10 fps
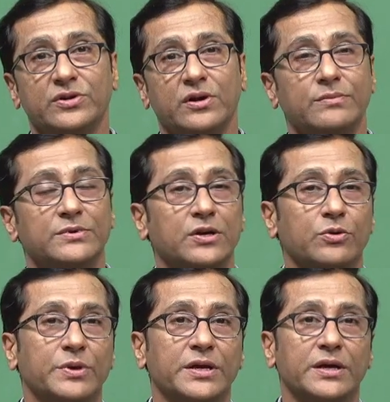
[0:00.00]
nature of the
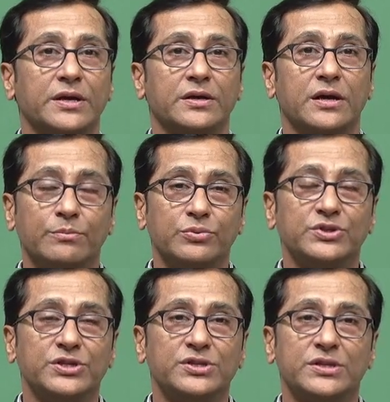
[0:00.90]
lubricant
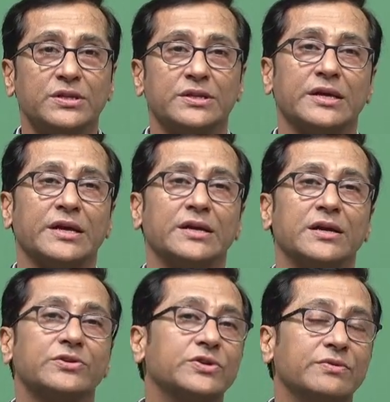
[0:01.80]
composition they
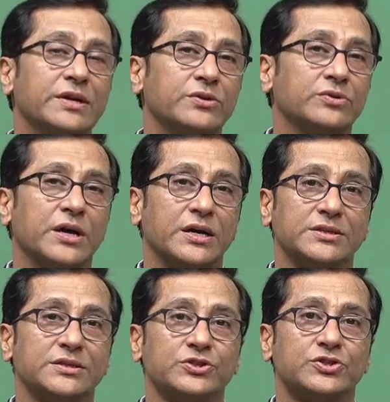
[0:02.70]
cannot reveal to the
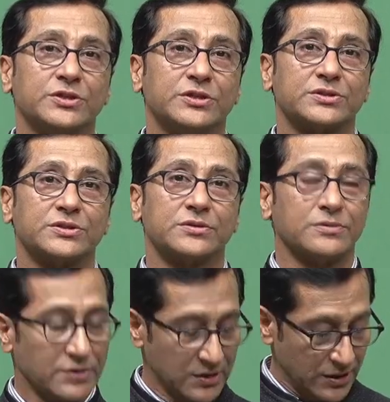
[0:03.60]
other
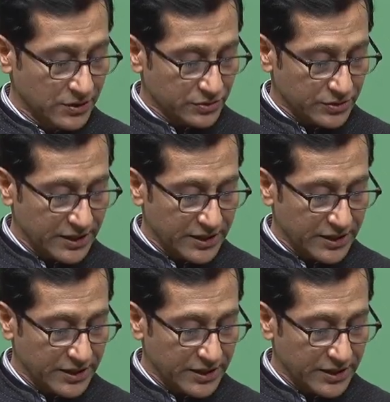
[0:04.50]
engineers. So,